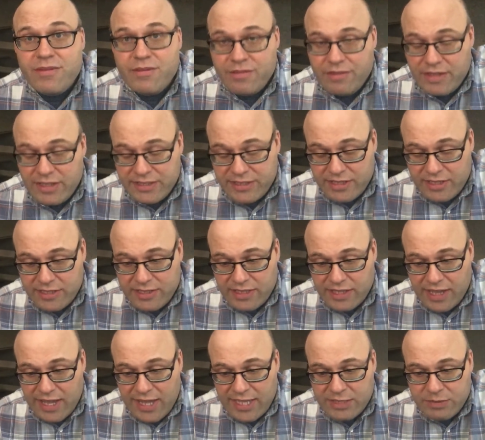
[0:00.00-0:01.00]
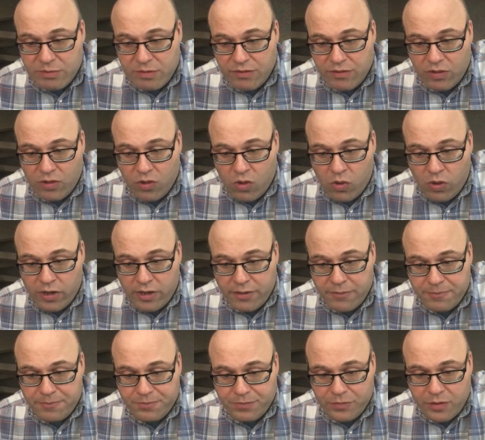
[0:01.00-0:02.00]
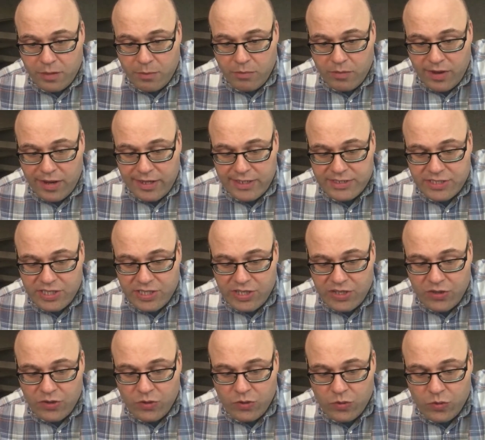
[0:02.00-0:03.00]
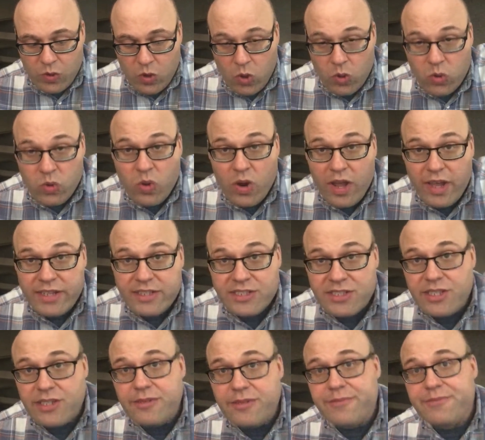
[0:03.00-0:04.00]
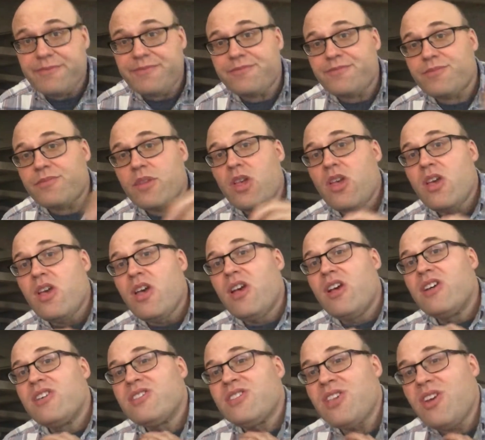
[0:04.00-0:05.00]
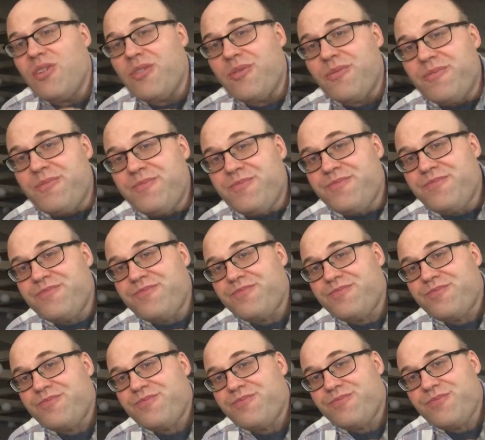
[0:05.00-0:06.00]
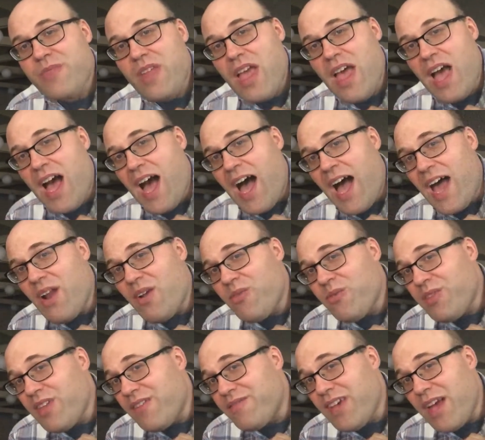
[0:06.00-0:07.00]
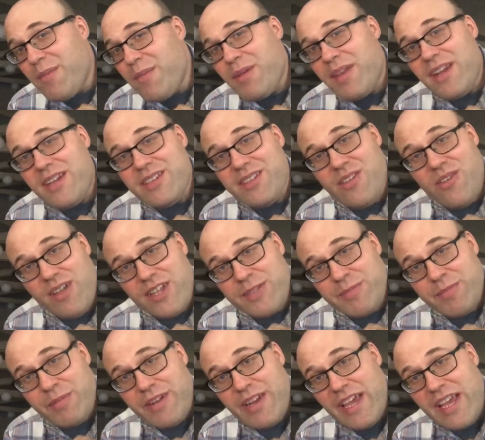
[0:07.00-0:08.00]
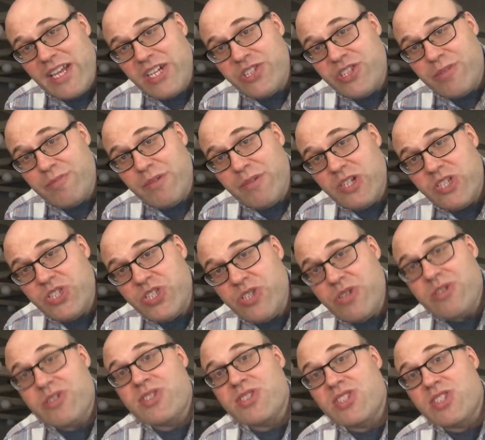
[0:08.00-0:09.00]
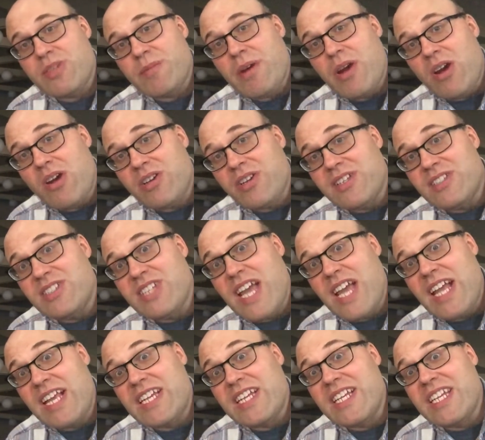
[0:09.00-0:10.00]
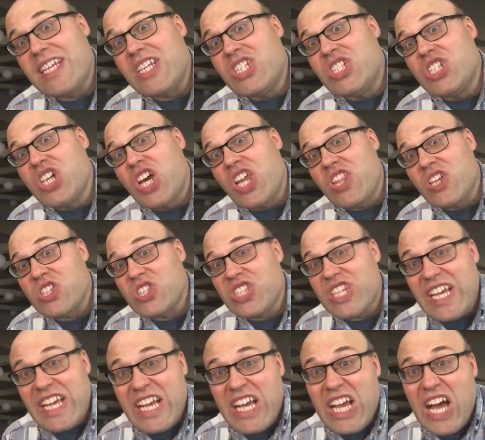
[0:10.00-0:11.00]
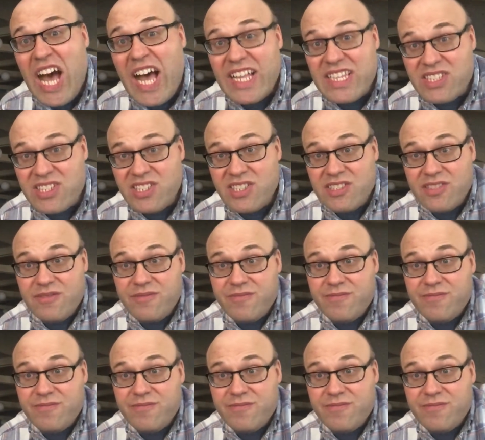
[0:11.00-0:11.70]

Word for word: This is the gospel of the Lord. Praise to you, Christ. So, I don't really have time to get into the whole explanation, but Jews and Samaritans hated each other's guts.